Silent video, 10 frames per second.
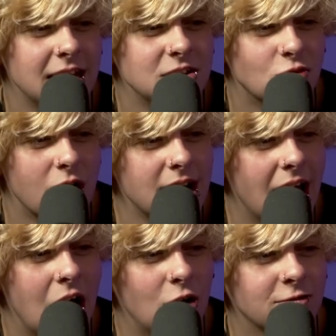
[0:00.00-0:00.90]
it. it is right
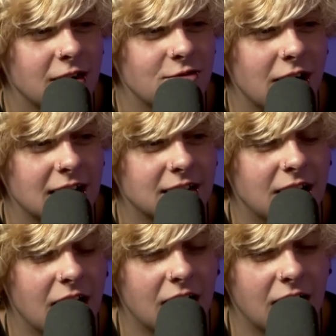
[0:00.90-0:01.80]
now? If I've
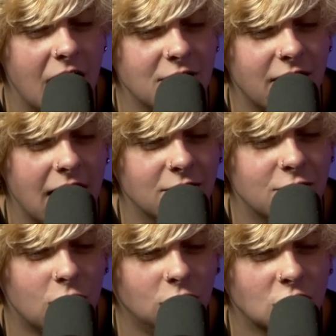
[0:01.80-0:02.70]
had uh, I've had
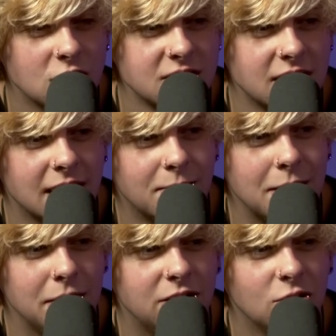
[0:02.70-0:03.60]
four shots and then
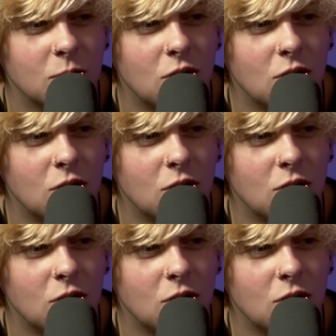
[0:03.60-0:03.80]
maybe two